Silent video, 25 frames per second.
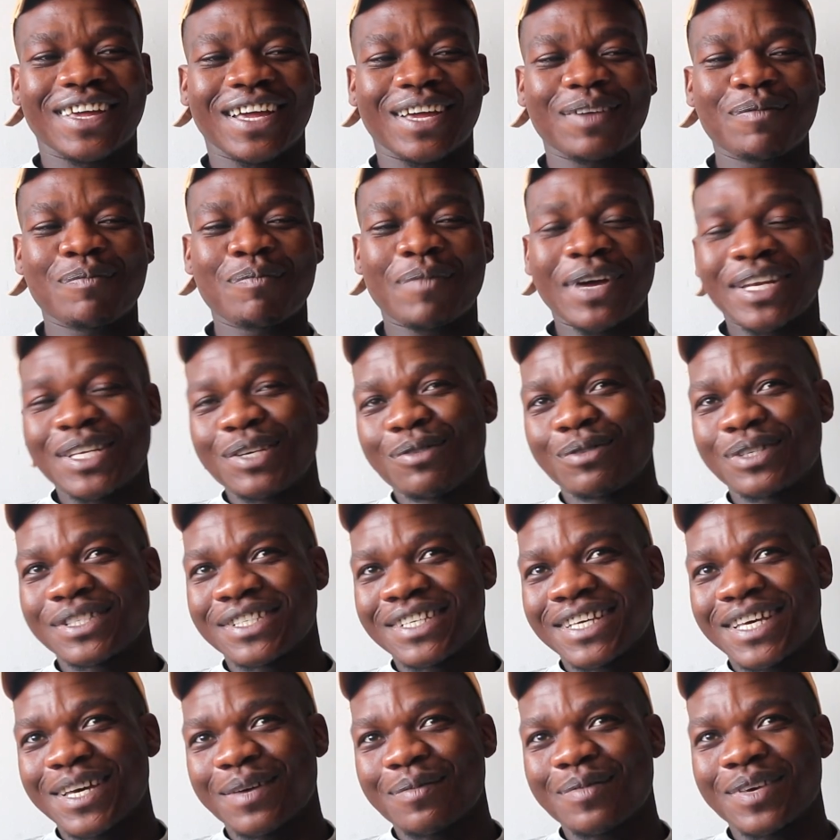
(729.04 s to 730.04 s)
Money
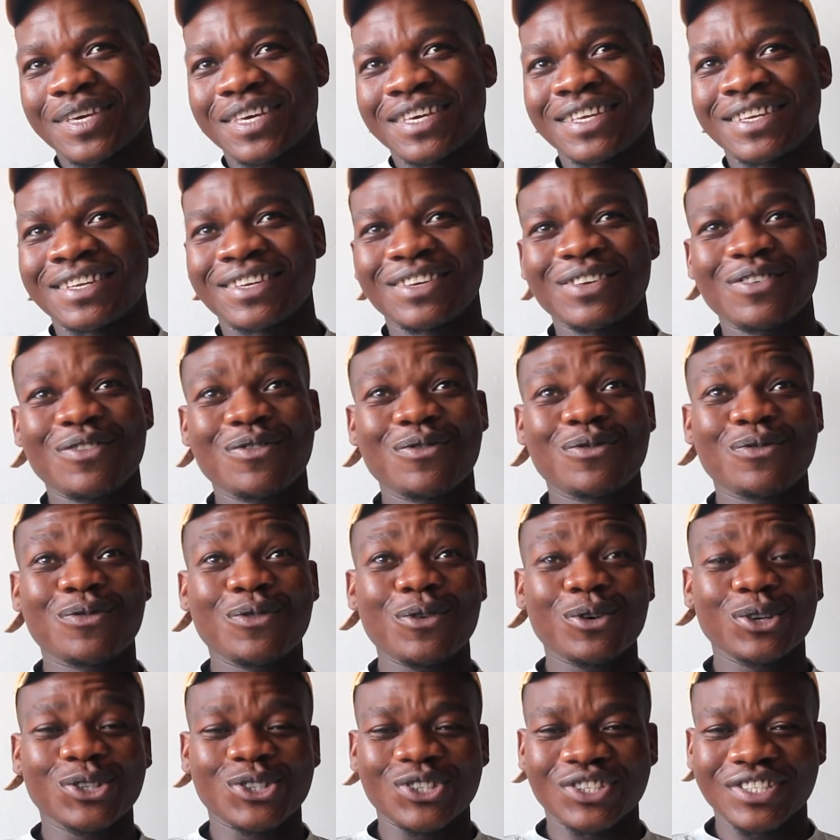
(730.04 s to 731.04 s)
wasn't coming in.
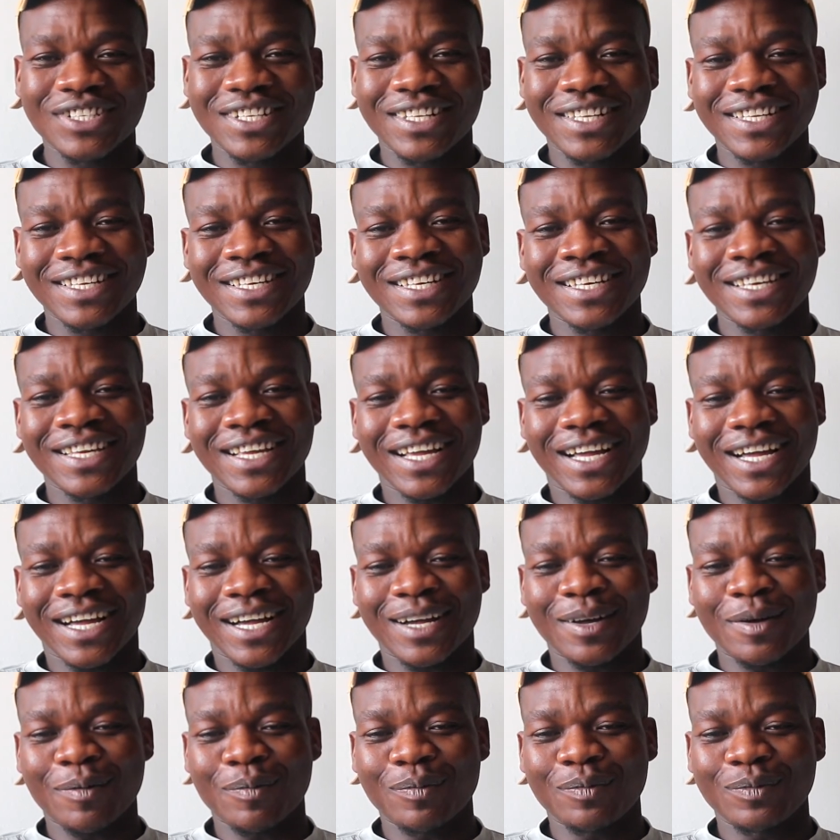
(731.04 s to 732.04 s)
Fortunately,
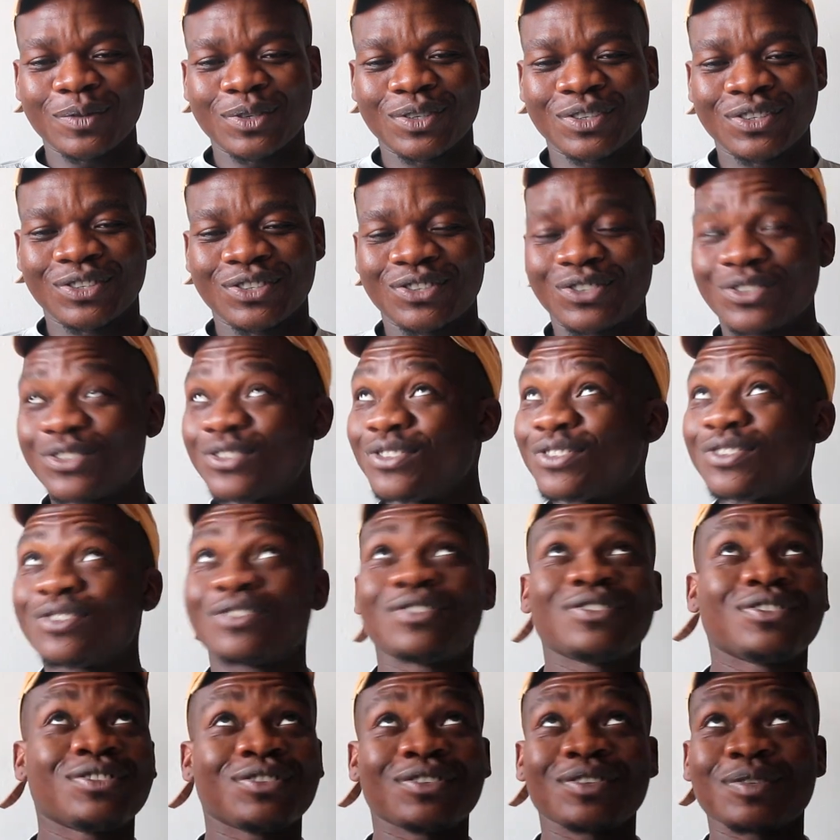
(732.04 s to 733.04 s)

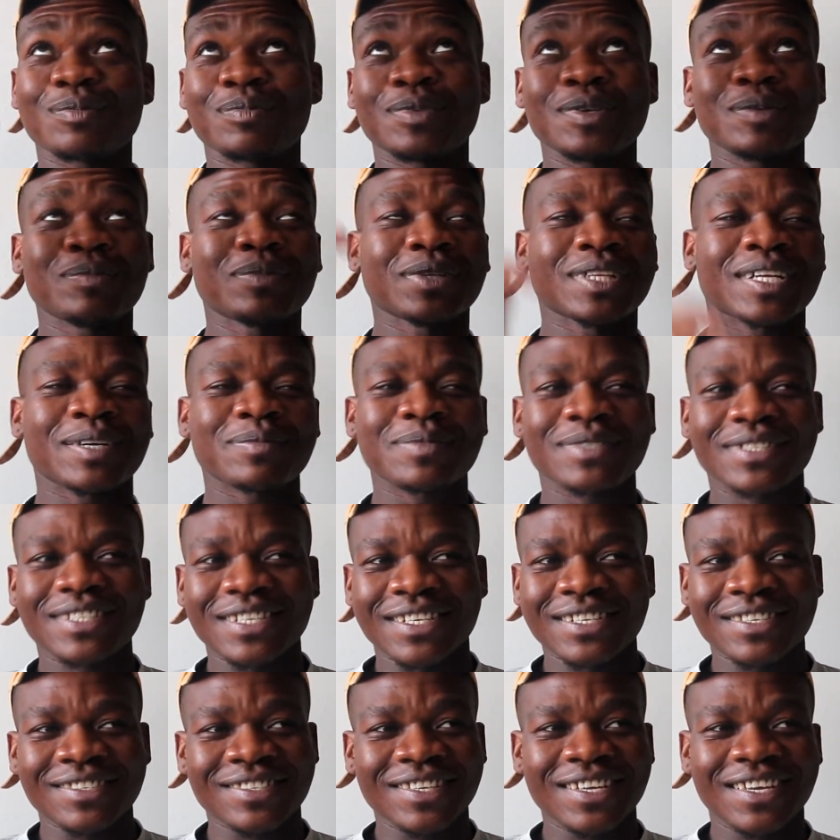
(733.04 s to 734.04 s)
to the people
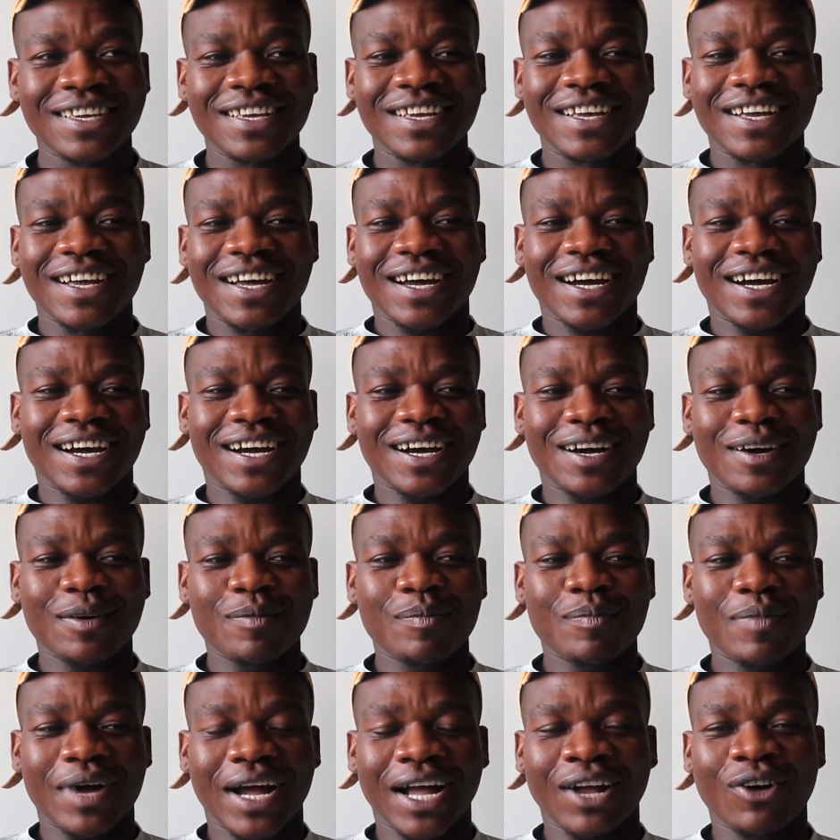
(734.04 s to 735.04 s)
upstairs,
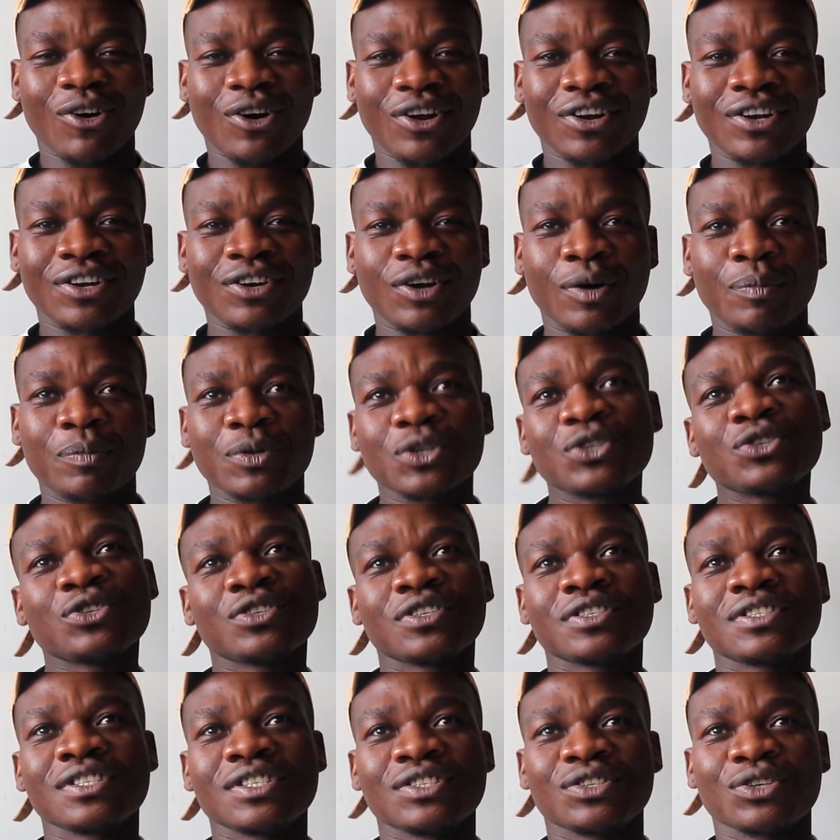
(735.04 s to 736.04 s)
I got an
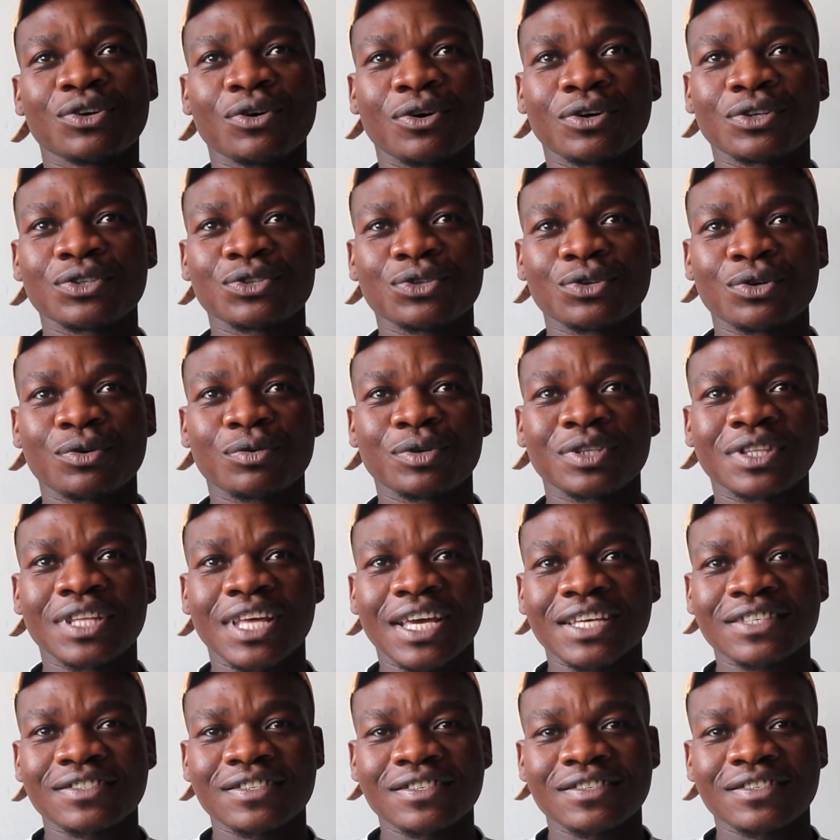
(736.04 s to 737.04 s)
opportunity to go on tour with
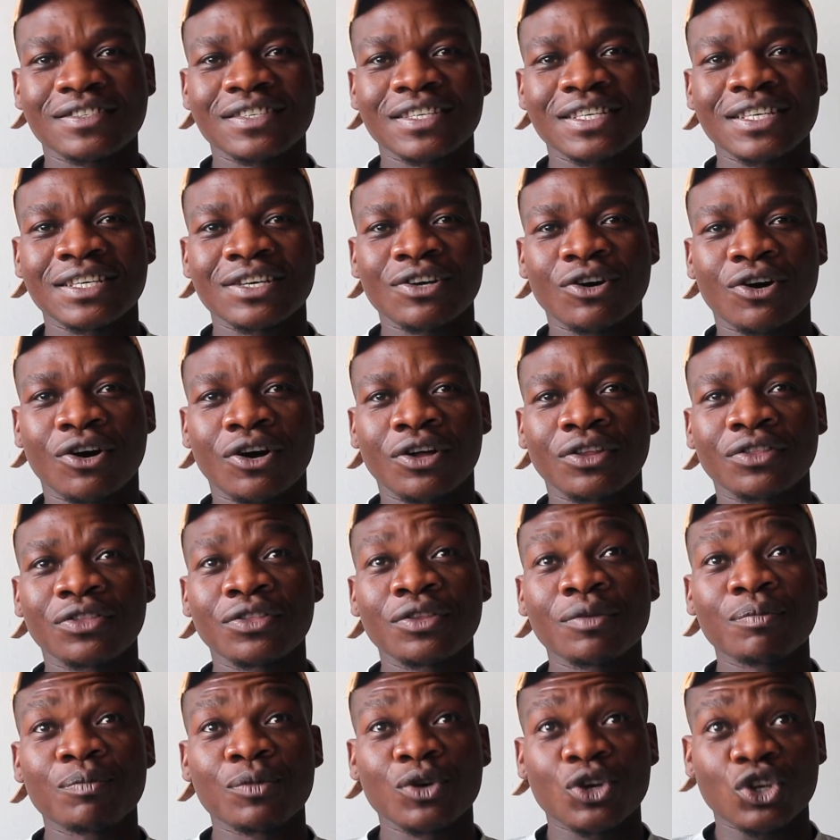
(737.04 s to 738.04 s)
SDC on
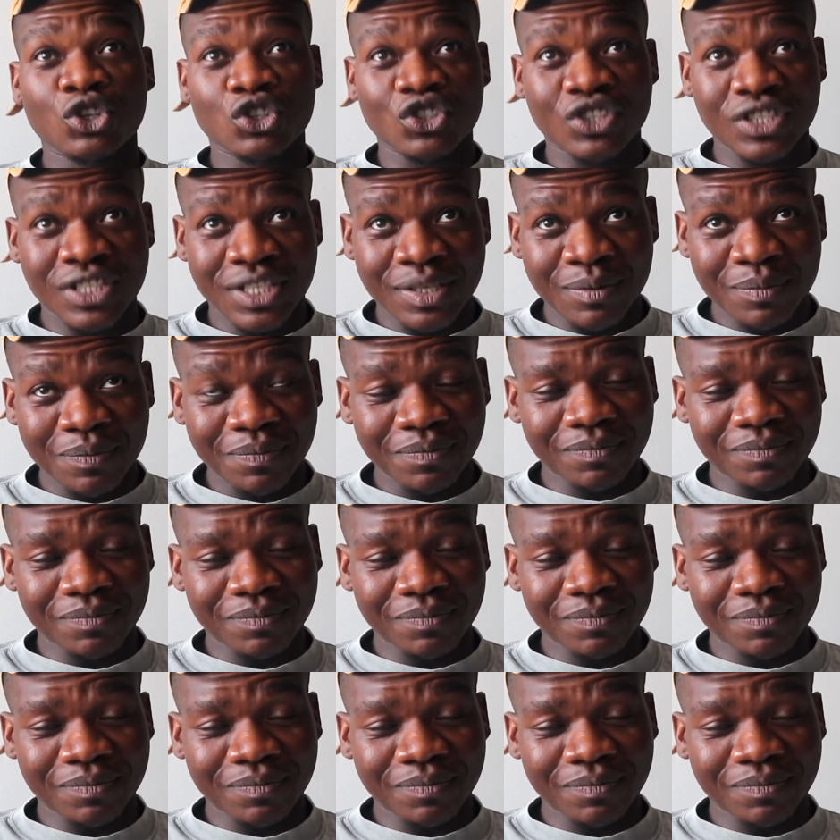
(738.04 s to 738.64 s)
the merch team.